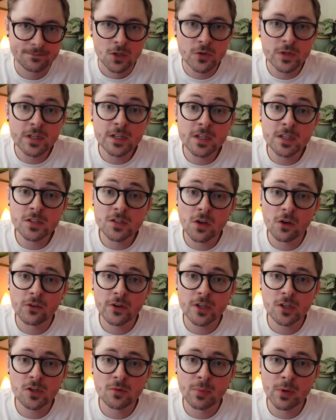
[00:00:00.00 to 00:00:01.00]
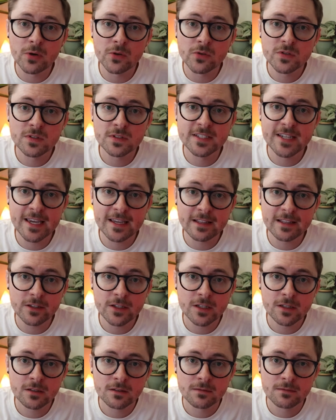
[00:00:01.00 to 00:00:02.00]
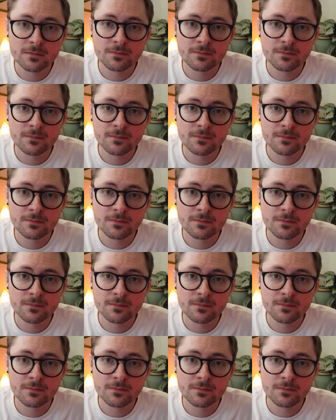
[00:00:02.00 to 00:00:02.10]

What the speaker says: You can consolidate your posts daily,